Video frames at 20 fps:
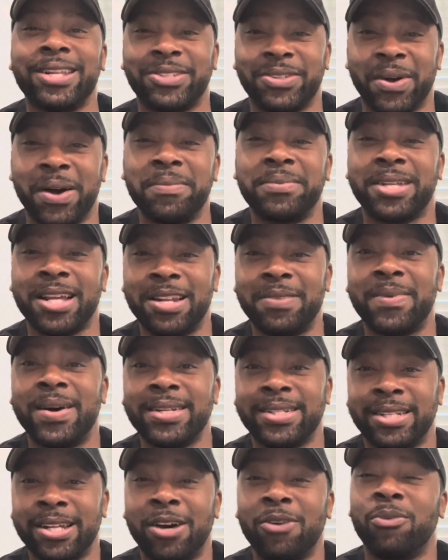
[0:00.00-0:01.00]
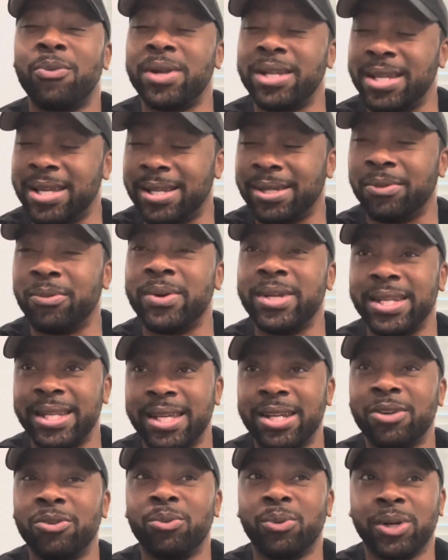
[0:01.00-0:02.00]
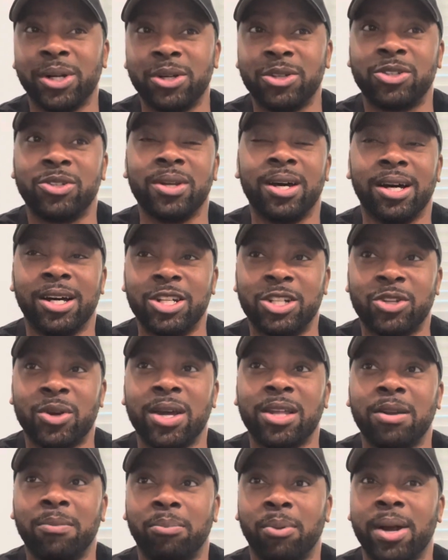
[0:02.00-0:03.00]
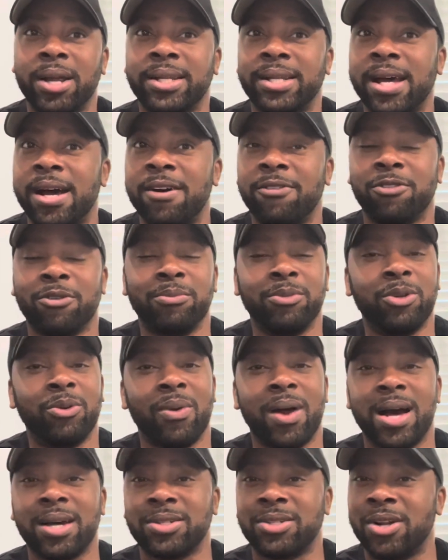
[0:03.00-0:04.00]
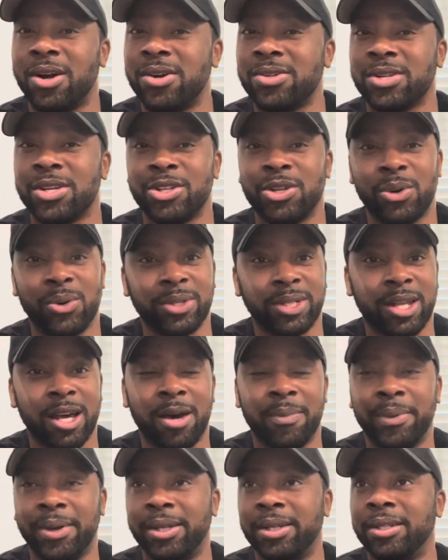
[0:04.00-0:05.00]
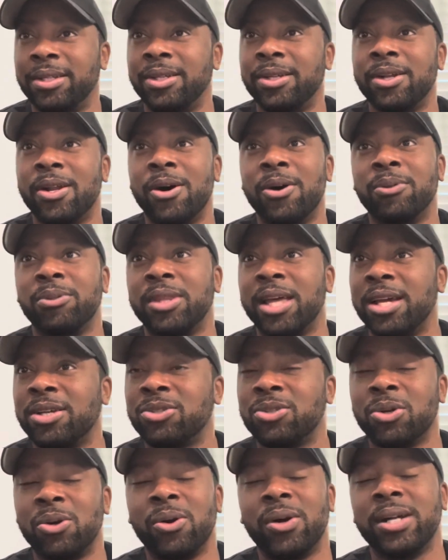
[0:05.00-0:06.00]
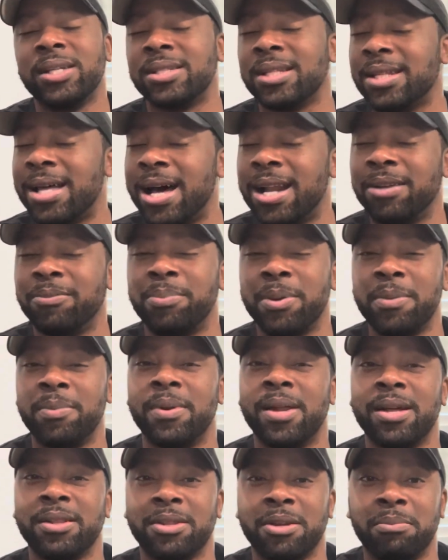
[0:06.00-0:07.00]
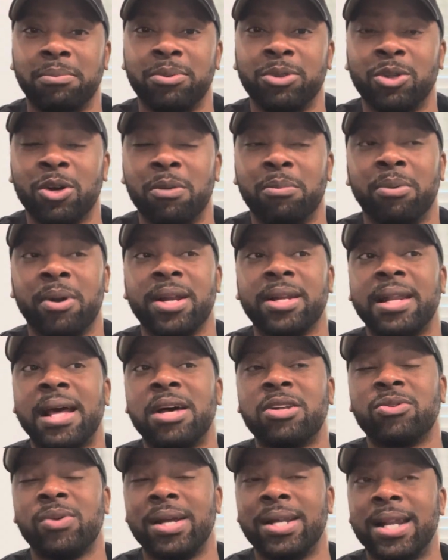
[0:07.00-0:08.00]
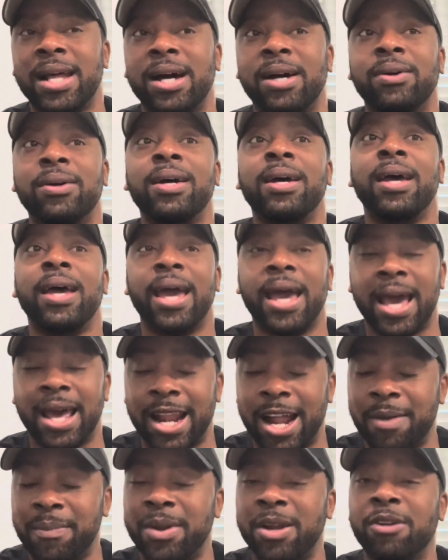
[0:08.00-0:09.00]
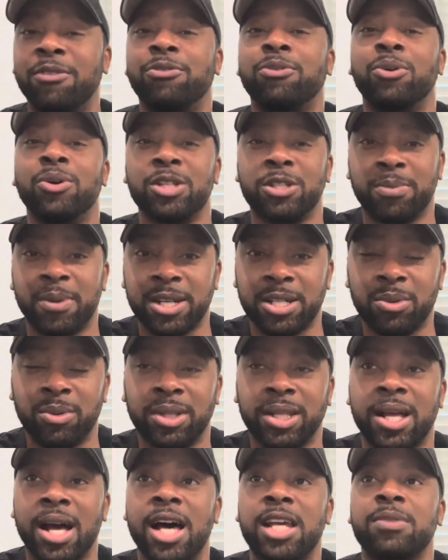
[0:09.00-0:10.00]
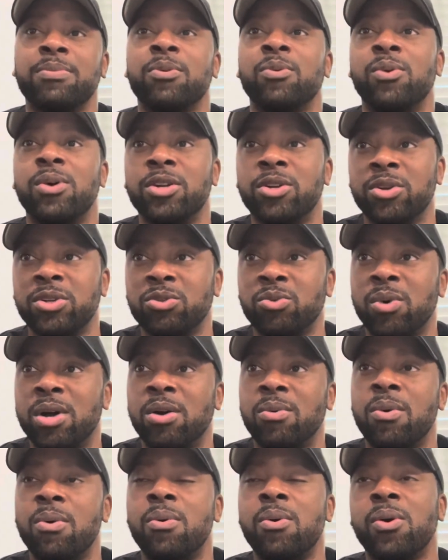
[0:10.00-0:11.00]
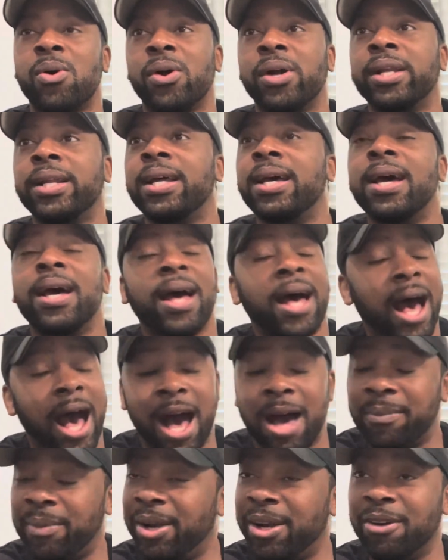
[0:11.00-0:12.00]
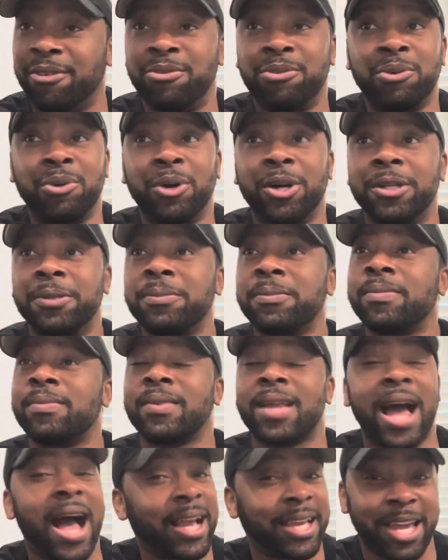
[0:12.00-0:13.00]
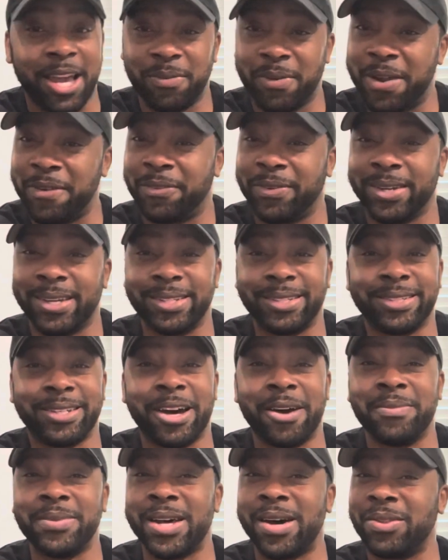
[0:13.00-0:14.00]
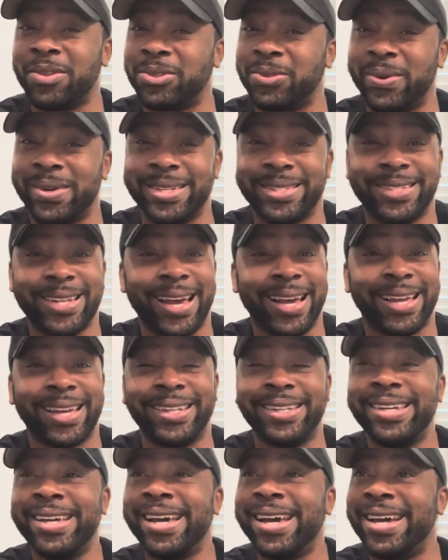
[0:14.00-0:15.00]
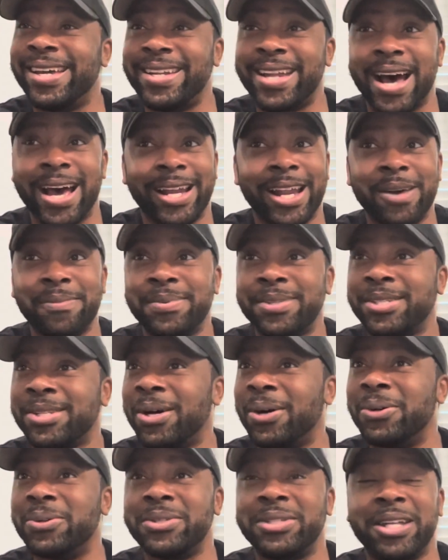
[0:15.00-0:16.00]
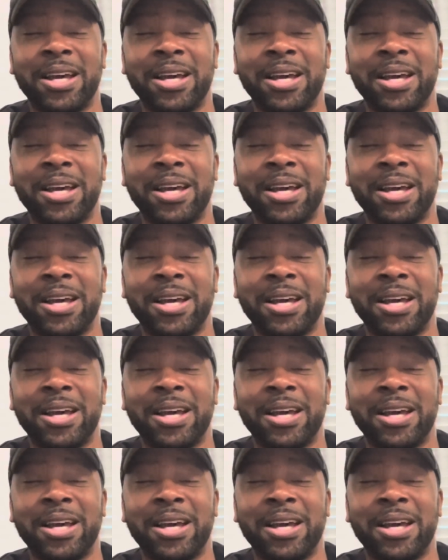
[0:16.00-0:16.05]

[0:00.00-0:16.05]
So I'm telling myself we need a we need a real uh, trailer breakdown from New Rockstars. I know it's coming. You know, think stories. A lot of people out there doing breakdowns right now, and I'm here for it. Especially with the Cosmic Wonder as well with Warren. I'm here for it. I can't wait for this. Comes out on the 22nd. Nine episodes.